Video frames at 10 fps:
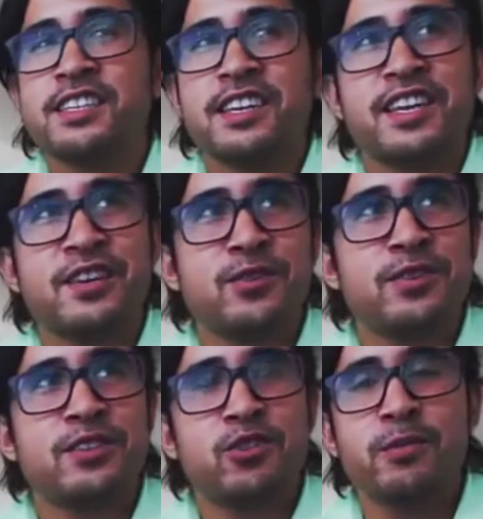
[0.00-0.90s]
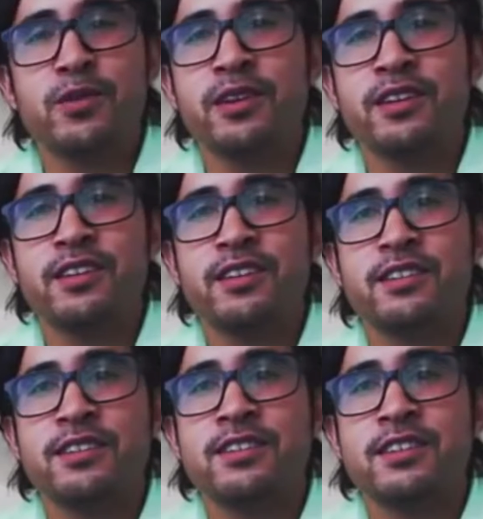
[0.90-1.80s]
I guess, can you describe the
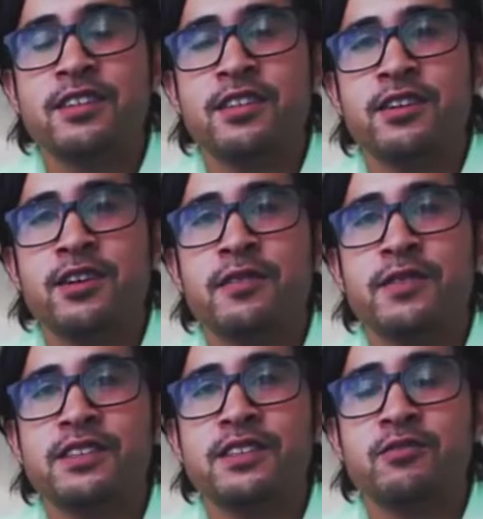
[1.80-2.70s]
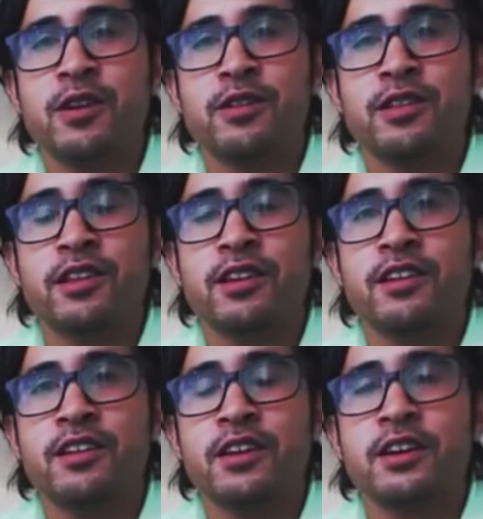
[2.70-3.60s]
office rather than,
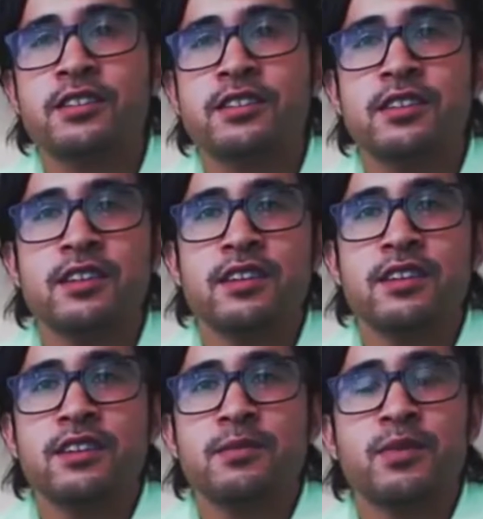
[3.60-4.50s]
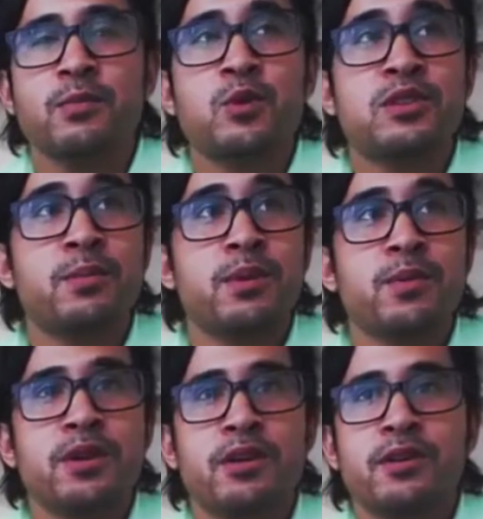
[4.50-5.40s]
because most of the
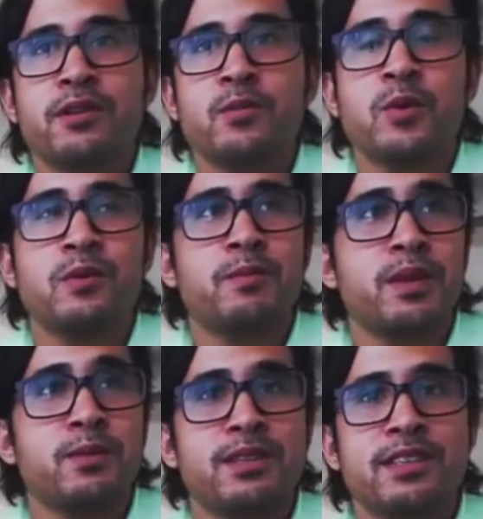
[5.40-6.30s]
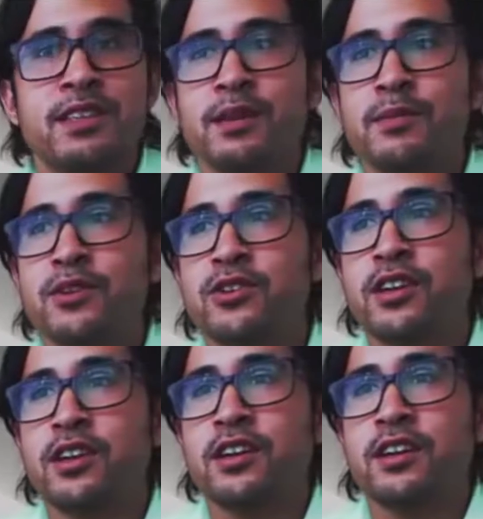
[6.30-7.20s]
people here won't be able to see the image.